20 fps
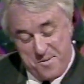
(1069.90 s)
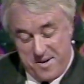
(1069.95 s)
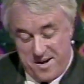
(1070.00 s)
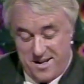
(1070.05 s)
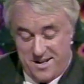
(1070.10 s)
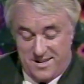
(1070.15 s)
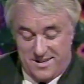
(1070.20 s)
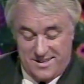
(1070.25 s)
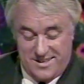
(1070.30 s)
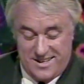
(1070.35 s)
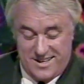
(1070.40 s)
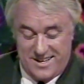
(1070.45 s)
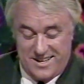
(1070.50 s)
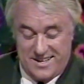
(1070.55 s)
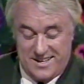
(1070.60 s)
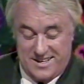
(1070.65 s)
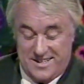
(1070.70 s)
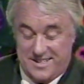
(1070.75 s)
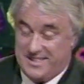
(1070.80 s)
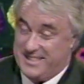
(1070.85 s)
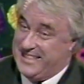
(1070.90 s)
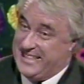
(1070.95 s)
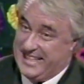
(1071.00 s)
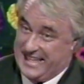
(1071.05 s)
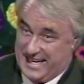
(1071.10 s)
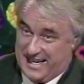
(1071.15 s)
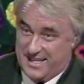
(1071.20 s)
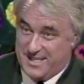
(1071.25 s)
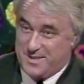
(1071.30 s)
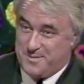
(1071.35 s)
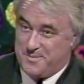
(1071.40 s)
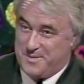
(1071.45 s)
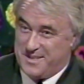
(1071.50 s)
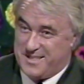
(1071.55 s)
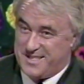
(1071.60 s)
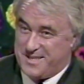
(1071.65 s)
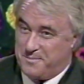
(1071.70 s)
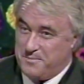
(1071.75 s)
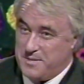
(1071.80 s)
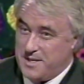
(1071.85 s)
well, uh, yes,
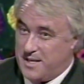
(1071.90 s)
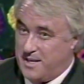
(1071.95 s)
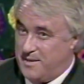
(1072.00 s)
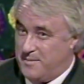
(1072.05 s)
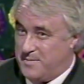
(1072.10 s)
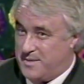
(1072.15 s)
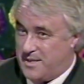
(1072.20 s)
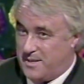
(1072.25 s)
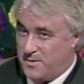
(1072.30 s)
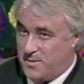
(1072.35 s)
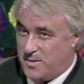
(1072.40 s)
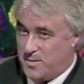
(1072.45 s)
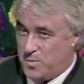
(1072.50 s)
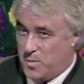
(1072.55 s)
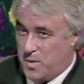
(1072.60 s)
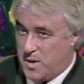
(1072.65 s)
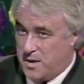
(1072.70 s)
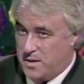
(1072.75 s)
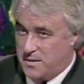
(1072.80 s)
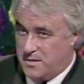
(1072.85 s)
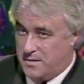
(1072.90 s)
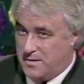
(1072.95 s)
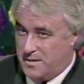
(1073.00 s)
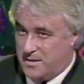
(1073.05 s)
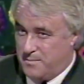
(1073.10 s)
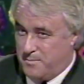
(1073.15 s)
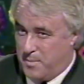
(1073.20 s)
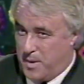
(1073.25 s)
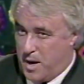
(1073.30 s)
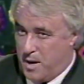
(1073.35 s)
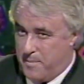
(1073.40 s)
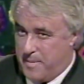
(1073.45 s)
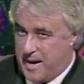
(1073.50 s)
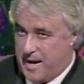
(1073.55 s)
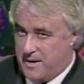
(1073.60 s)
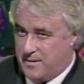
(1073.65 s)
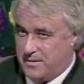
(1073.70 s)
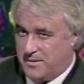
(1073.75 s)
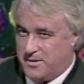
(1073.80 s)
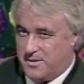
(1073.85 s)
but sometimes those words just pop
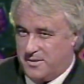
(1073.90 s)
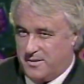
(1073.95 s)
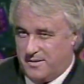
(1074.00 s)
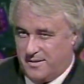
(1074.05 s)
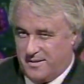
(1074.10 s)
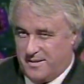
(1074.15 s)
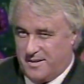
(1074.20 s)
out at you, you